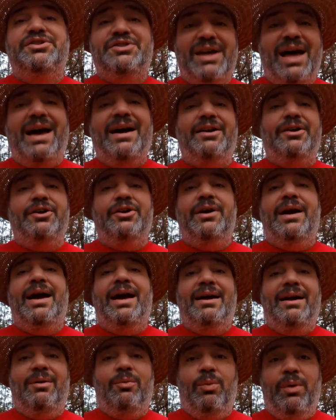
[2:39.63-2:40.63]
cider
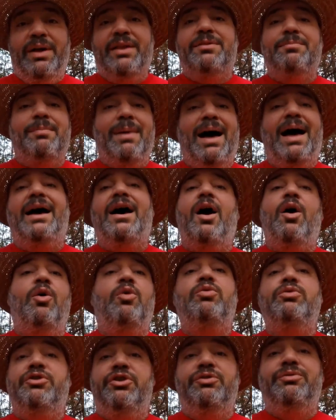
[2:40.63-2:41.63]
with my
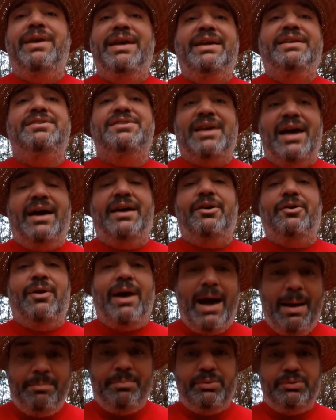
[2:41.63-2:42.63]
own unique
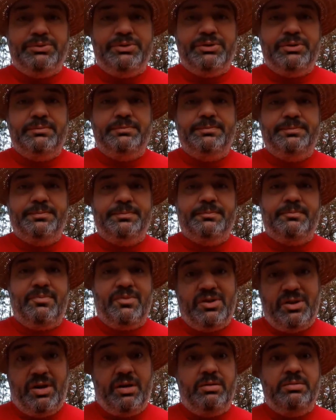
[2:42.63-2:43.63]
cider apples.
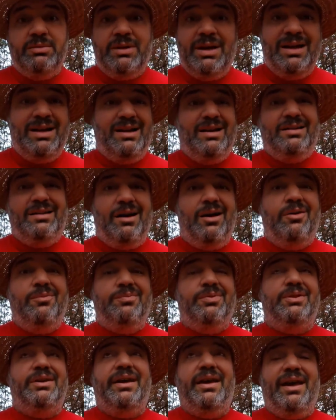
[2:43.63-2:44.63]
So
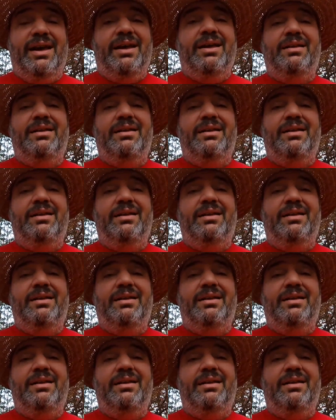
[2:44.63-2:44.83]
hopefully